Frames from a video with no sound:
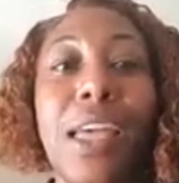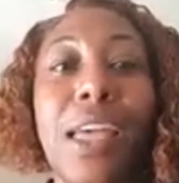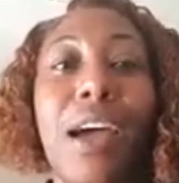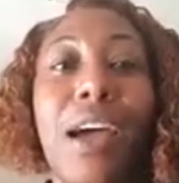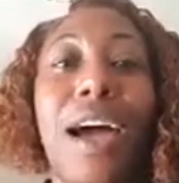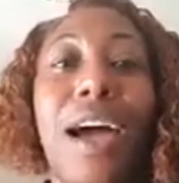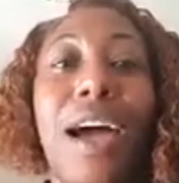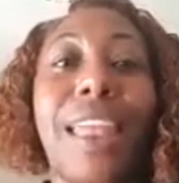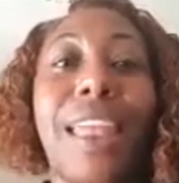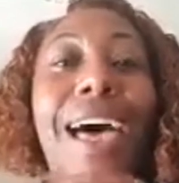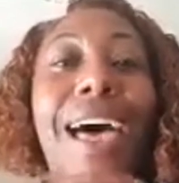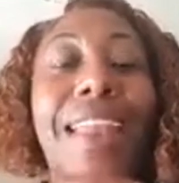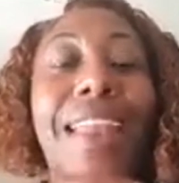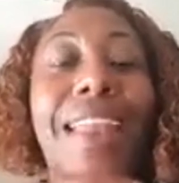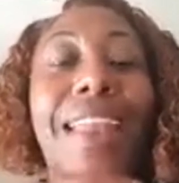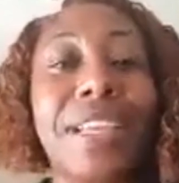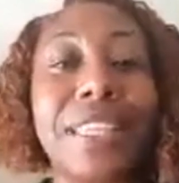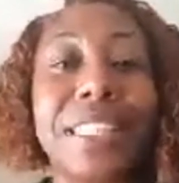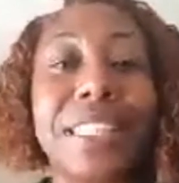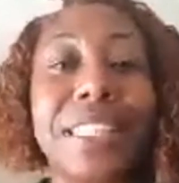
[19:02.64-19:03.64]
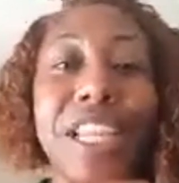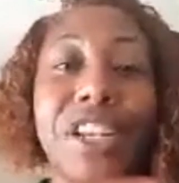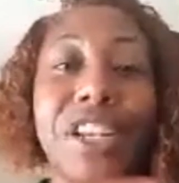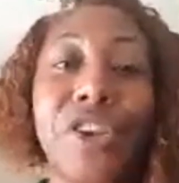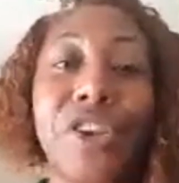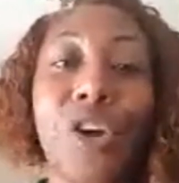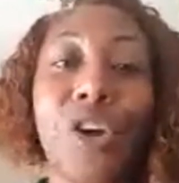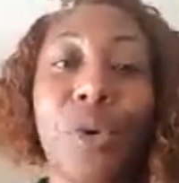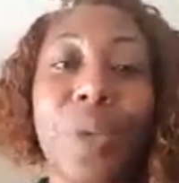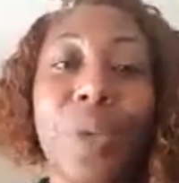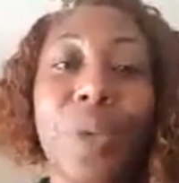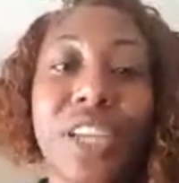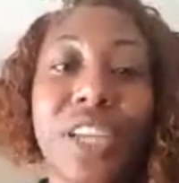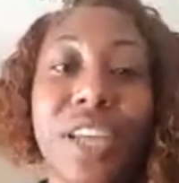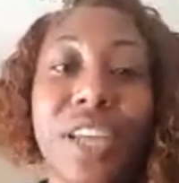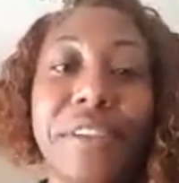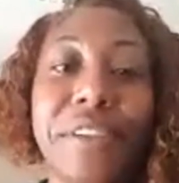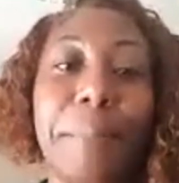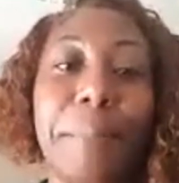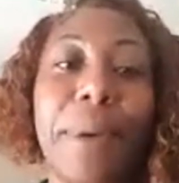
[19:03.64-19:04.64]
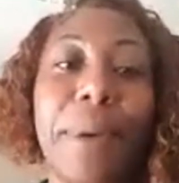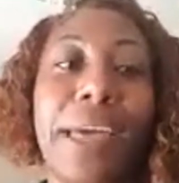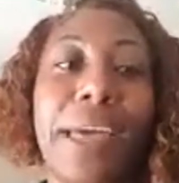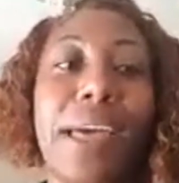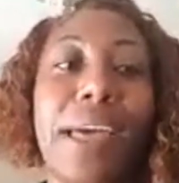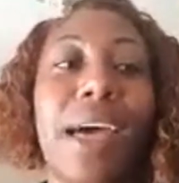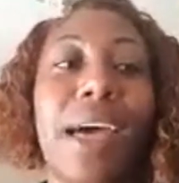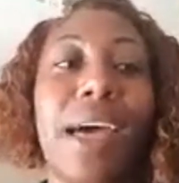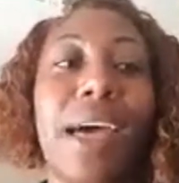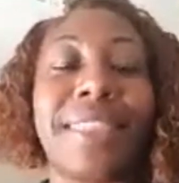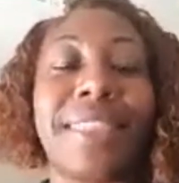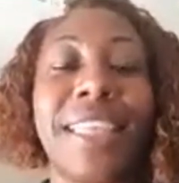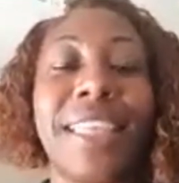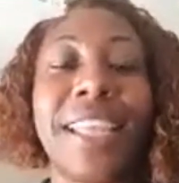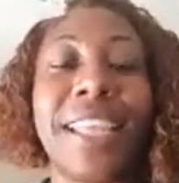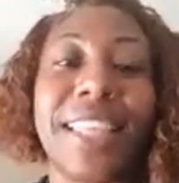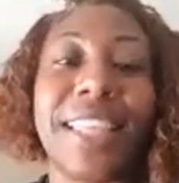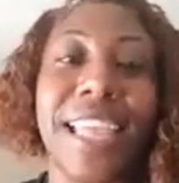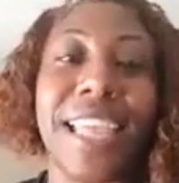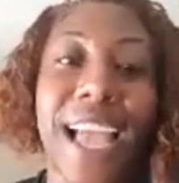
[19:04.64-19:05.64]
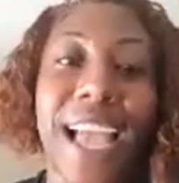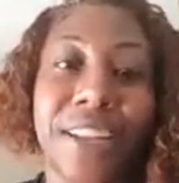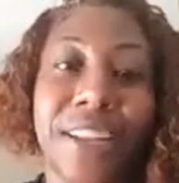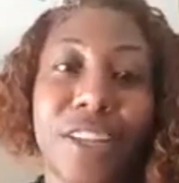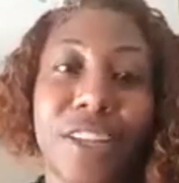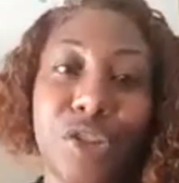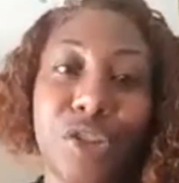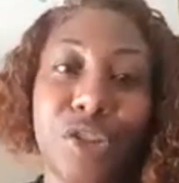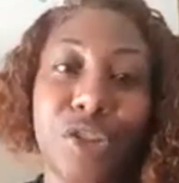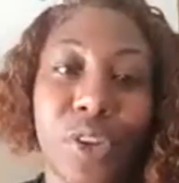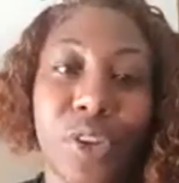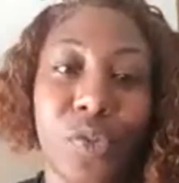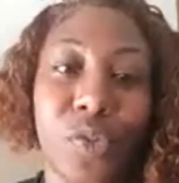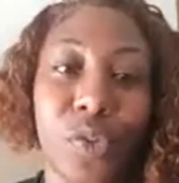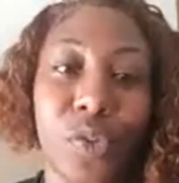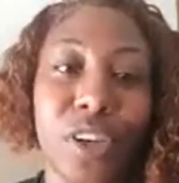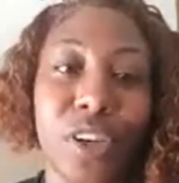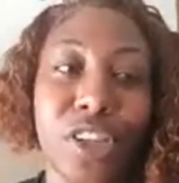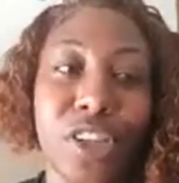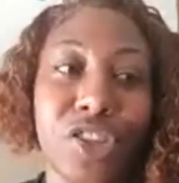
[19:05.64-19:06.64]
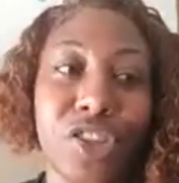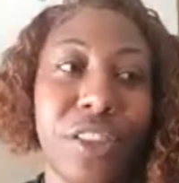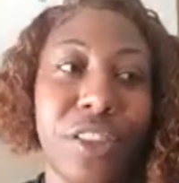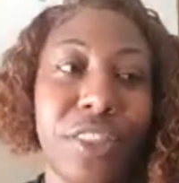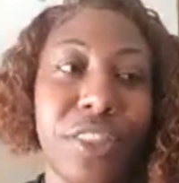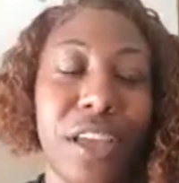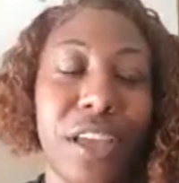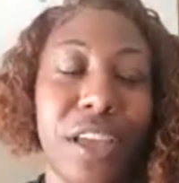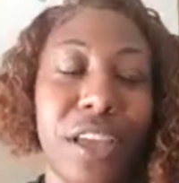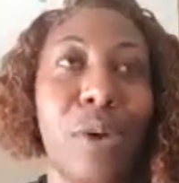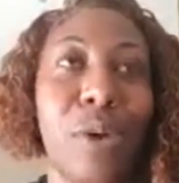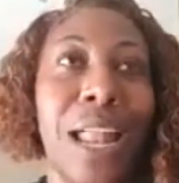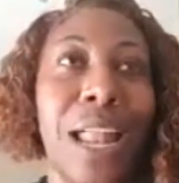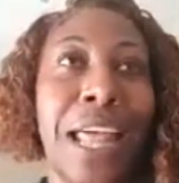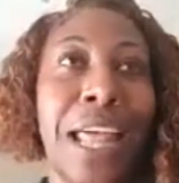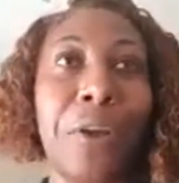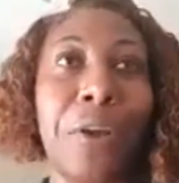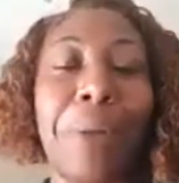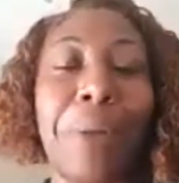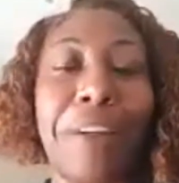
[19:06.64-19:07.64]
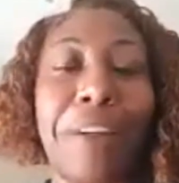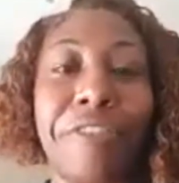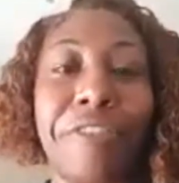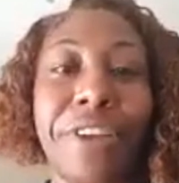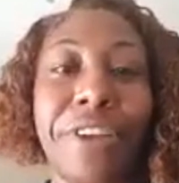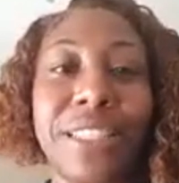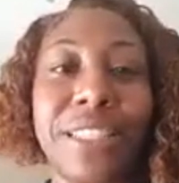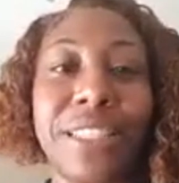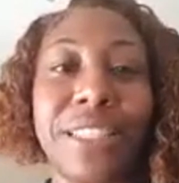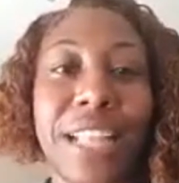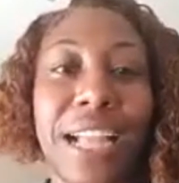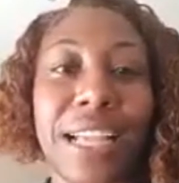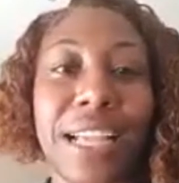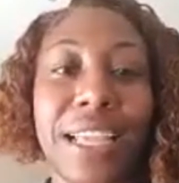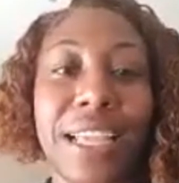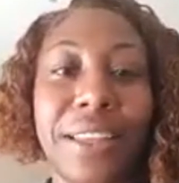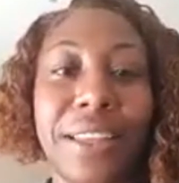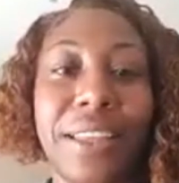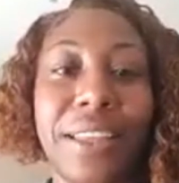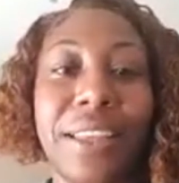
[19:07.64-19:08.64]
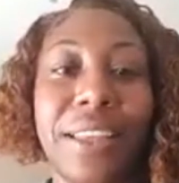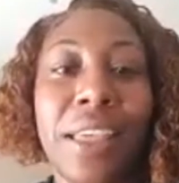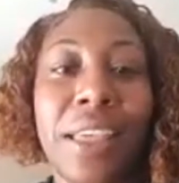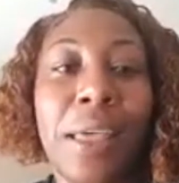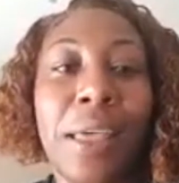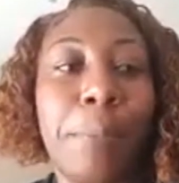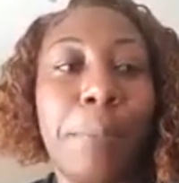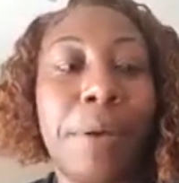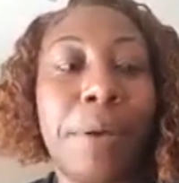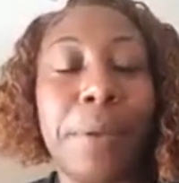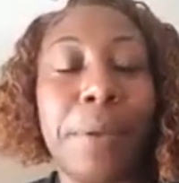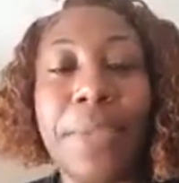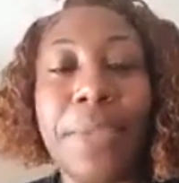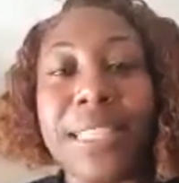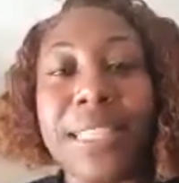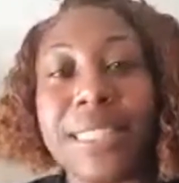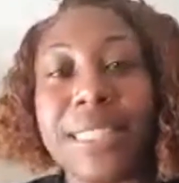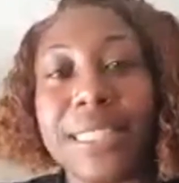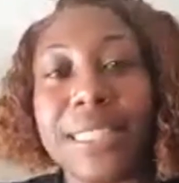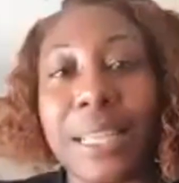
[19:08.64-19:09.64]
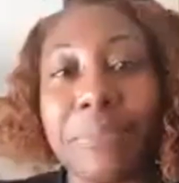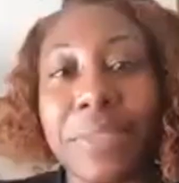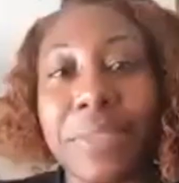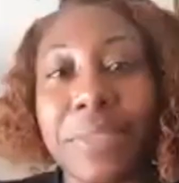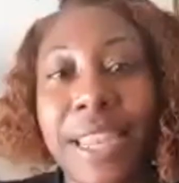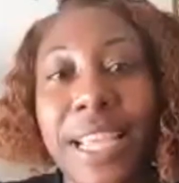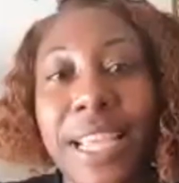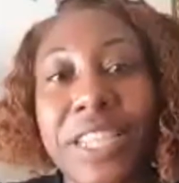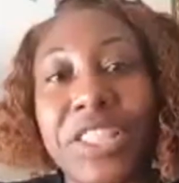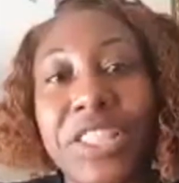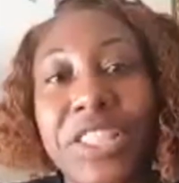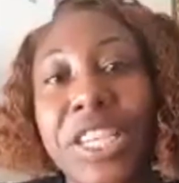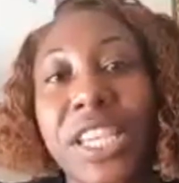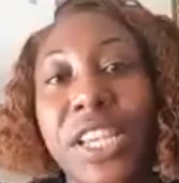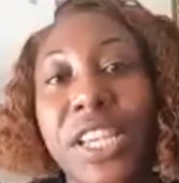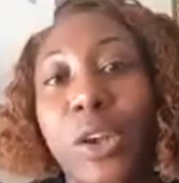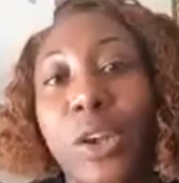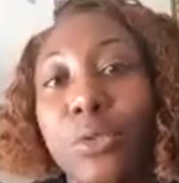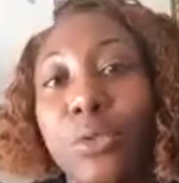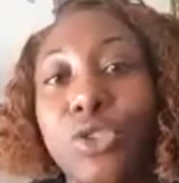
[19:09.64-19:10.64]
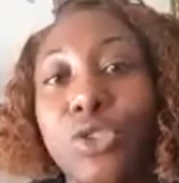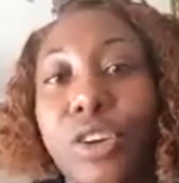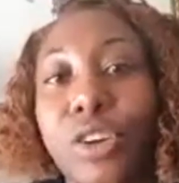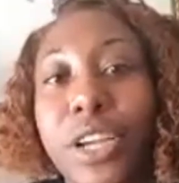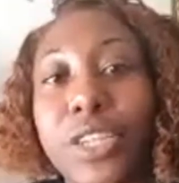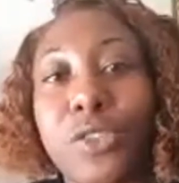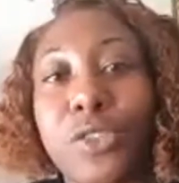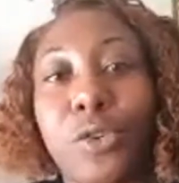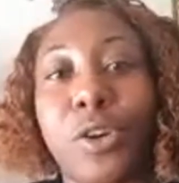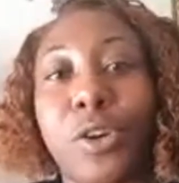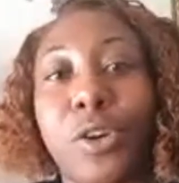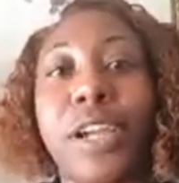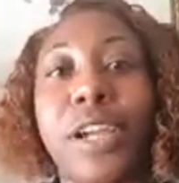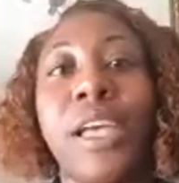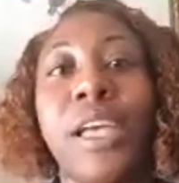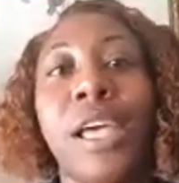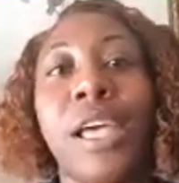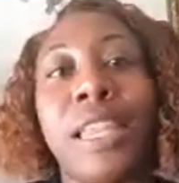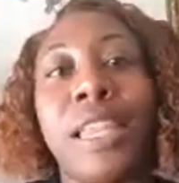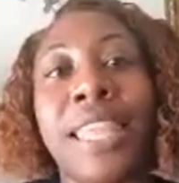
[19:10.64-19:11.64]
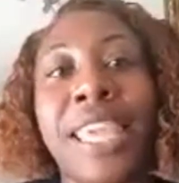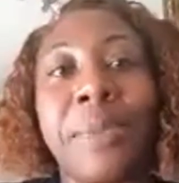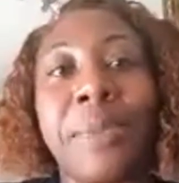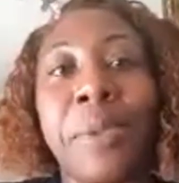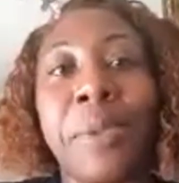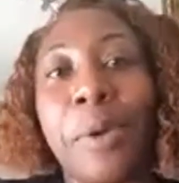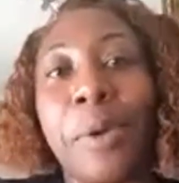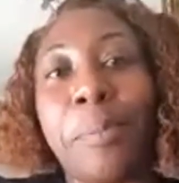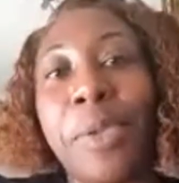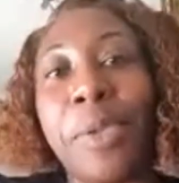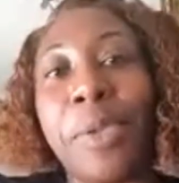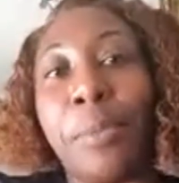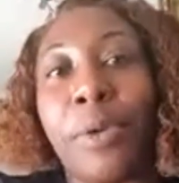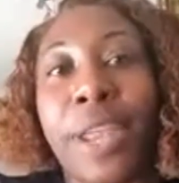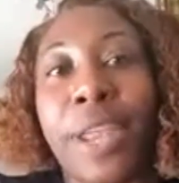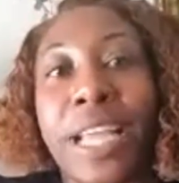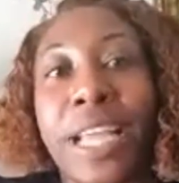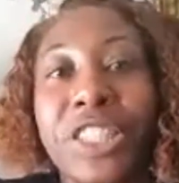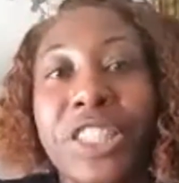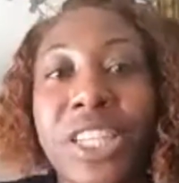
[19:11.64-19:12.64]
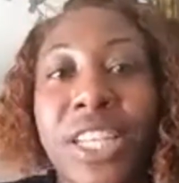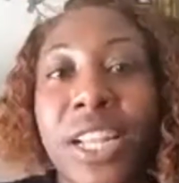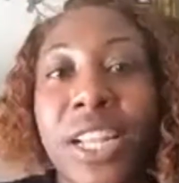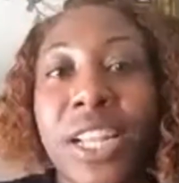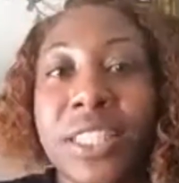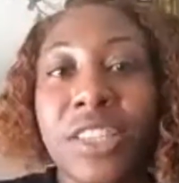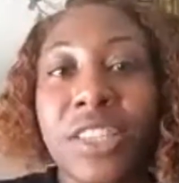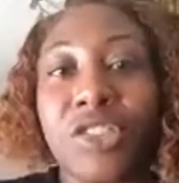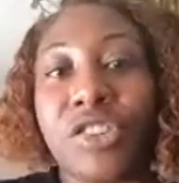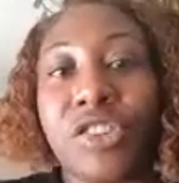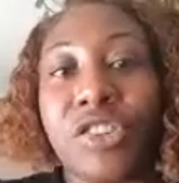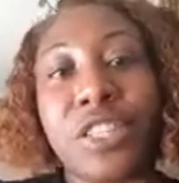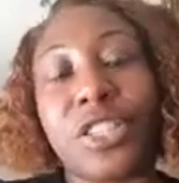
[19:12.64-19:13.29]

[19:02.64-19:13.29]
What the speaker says: a lot of us didn't know each other, but I think they kind of joined on the strength of, well, I know my friend's not going to put me into something that she don't trust or link me with people that she doesn't trust.